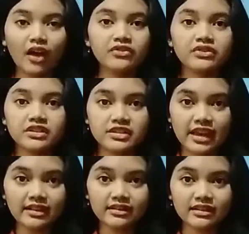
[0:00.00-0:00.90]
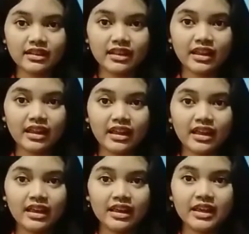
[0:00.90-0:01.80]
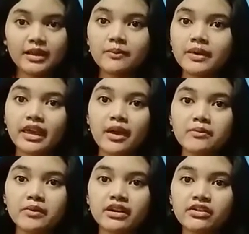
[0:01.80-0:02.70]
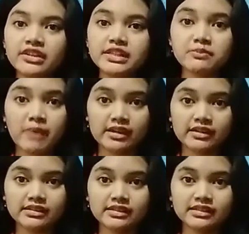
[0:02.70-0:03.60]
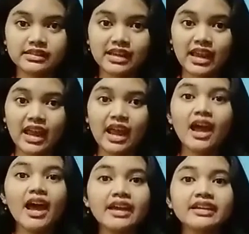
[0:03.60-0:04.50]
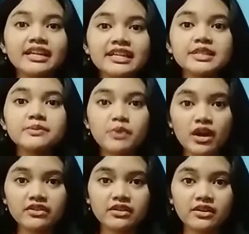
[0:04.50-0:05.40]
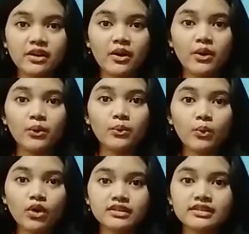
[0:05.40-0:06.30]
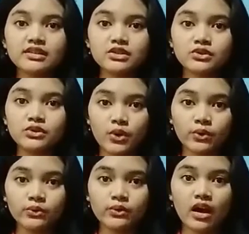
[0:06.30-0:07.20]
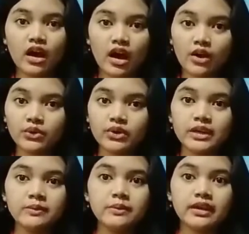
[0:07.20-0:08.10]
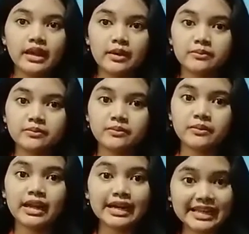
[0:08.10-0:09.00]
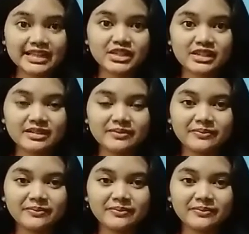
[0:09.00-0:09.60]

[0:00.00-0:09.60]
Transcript: After that, he became a rich man, and his brother wanted to know how he became rich.